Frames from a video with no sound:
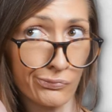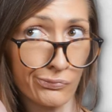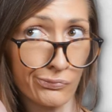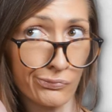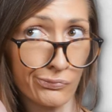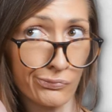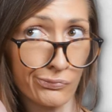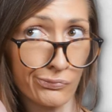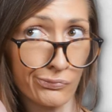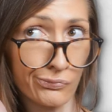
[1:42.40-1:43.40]

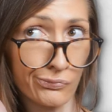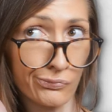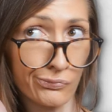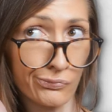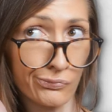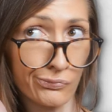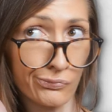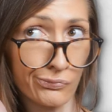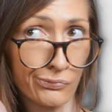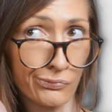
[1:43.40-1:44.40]

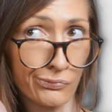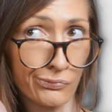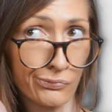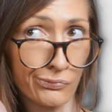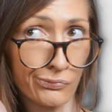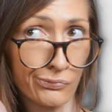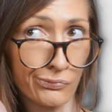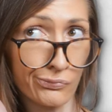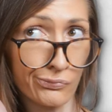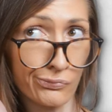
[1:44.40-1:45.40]

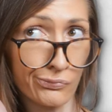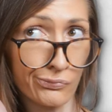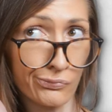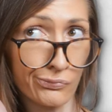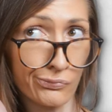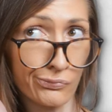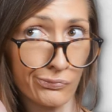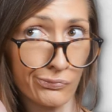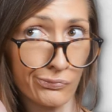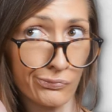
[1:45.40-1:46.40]

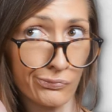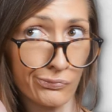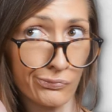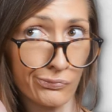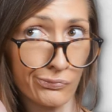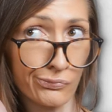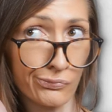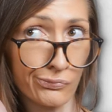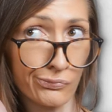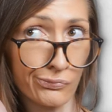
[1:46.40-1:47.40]

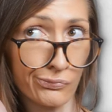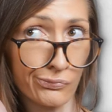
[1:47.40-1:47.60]
This is a still picture; no speech is visible.